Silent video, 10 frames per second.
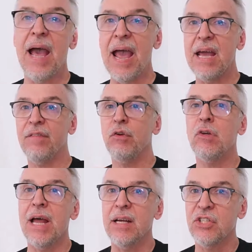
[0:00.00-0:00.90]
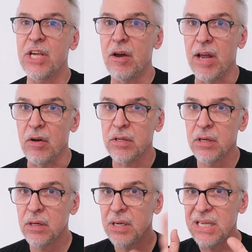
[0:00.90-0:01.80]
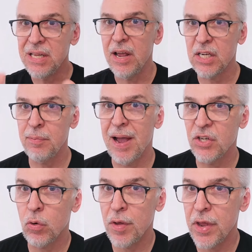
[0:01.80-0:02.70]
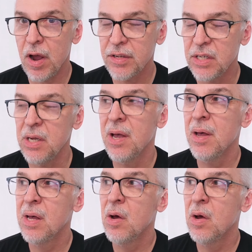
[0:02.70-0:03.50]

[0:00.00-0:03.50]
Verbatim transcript: And if you'd like a shout out in the next Magic Orthodoxy